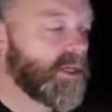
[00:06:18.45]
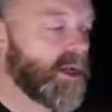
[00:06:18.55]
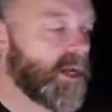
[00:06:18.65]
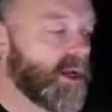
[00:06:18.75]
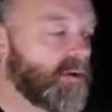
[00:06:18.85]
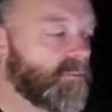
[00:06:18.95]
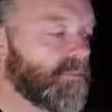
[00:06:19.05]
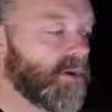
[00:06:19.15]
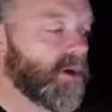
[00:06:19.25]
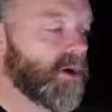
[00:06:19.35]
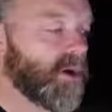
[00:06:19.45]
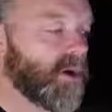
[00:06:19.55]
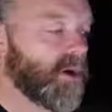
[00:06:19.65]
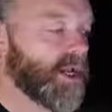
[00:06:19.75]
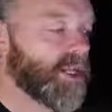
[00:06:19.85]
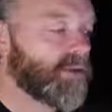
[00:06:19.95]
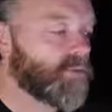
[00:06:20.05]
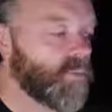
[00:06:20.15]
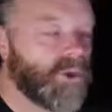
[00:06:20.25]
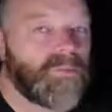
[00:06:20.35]
I
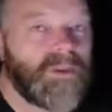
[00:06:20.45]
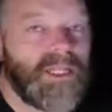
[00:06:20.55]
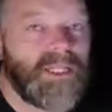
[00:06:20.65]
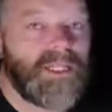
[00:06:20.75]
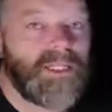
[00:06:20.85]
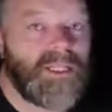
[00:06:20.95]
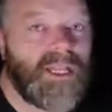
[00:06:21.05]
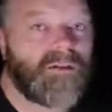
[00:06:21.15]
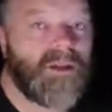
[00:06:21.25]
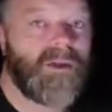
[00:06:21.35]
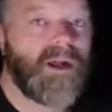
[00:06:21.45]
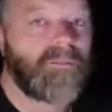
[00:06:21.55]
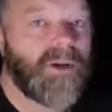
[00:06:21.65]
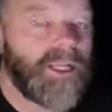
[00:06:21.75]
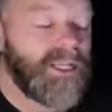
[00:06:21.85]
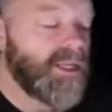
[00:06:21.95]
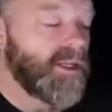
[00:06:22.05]
will be collecting their email, but